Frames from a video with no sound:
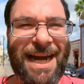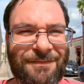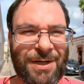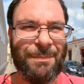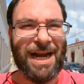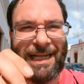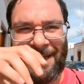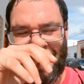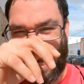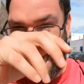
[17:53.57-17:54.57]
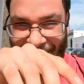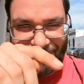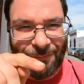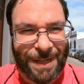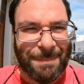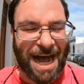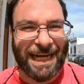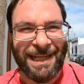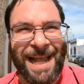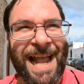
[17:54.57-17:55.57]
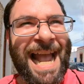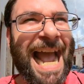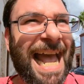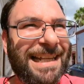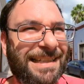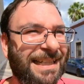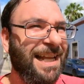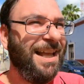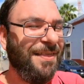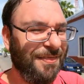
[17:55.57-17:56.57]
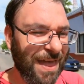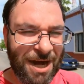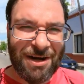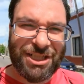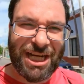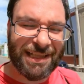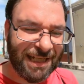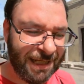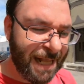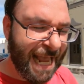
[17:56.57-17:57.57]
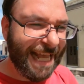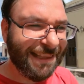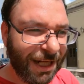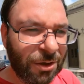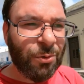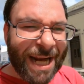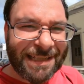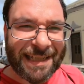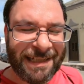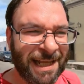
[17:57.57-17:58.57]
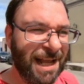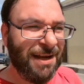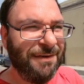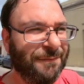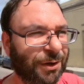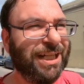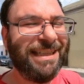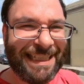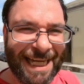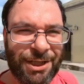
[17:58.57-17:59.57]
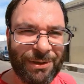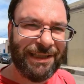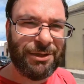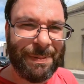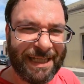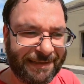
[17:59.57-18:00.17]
everybody, everybody has their agenda and their reason for continuing to be